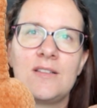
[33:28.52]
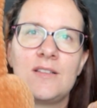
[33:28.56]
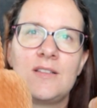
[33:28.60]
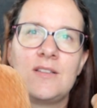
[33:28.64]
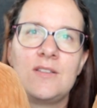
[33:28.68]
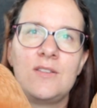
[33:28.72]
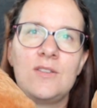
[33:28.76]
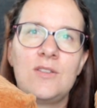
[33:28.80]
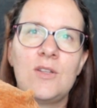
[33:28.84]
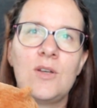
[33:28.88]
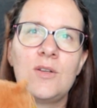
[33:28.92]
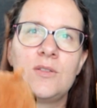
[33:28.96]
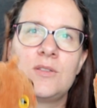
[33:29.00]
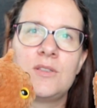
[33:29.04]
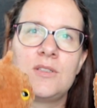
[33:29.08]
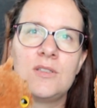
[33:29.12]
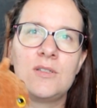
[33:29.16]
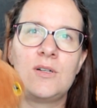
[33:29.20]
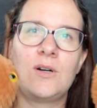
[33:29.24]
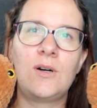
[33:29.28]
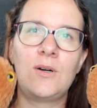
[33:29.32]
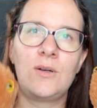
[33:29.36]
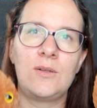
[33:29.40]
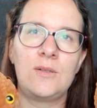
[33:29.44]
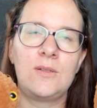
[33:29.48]
not the
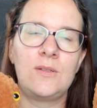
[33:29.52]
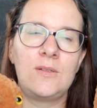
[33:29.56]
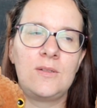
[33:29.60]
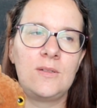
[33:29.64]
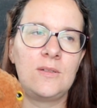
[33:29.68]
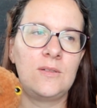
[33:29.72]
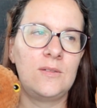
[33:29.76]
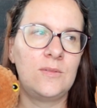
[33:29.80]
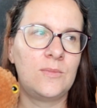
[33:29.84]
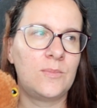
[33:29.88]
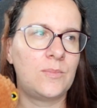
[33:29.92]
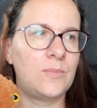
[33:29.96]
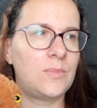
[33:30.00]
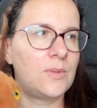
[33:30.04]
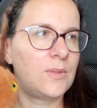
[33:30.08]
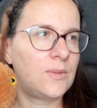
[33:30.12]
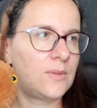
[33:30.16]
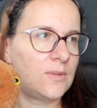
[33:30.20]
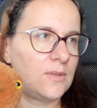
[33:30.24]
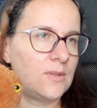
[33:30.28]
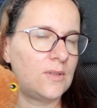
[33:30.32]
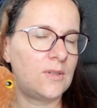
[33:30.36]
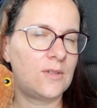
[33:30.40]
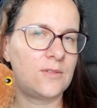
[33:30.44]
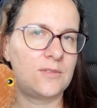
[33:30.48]
whole
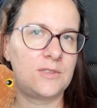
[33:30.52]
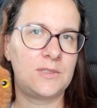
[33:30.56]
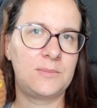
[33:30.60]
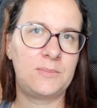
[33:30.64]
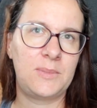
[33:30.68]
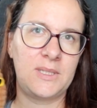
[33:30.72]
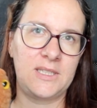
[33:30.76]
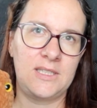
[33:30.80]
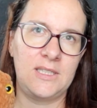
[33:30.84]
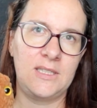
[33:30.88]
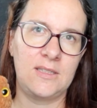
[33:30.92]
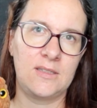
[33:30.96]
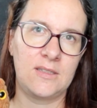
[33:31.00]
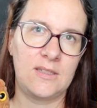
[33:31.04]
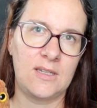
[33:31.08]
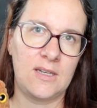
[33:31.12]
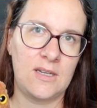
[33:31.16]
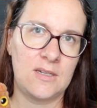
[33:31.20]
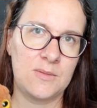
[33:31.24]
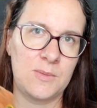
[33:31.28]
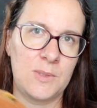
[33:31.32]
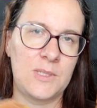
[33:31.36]
ball of the Betinka,